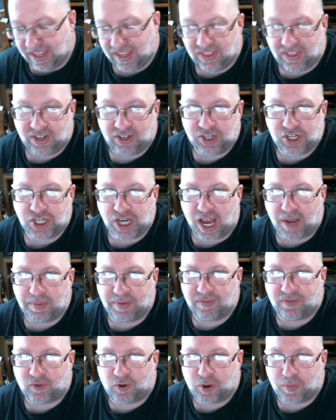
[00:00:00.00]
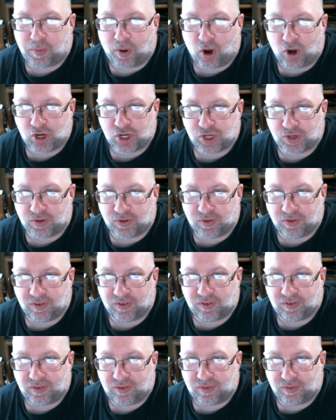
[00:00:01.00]
they're shopping for a partial
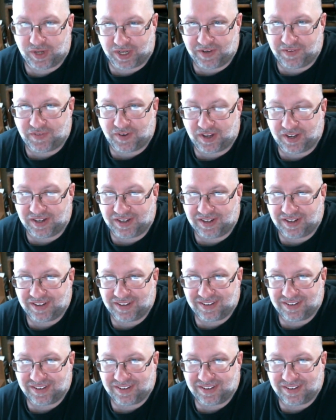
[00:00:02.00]
refund